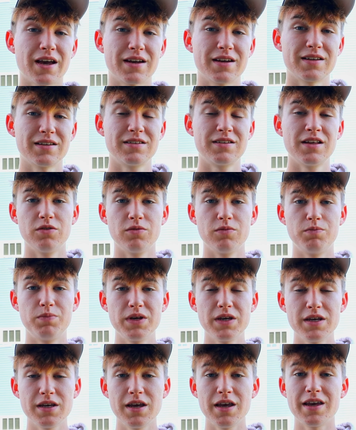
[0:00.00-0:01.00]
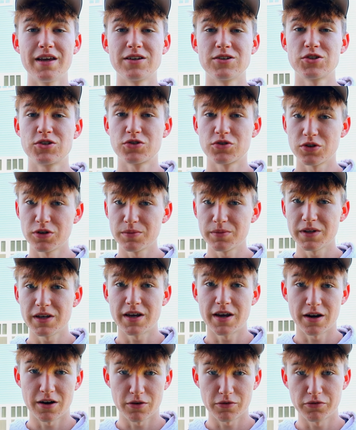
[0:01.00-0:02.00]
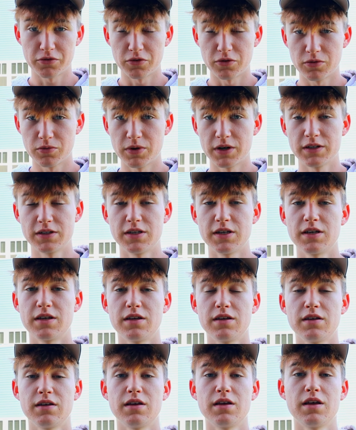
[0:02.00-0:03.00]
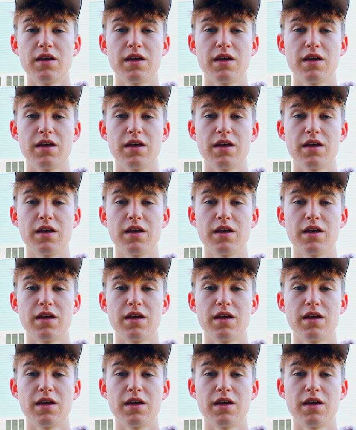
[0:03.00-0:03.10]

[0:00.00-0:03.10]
honest. Be extremely careful when taking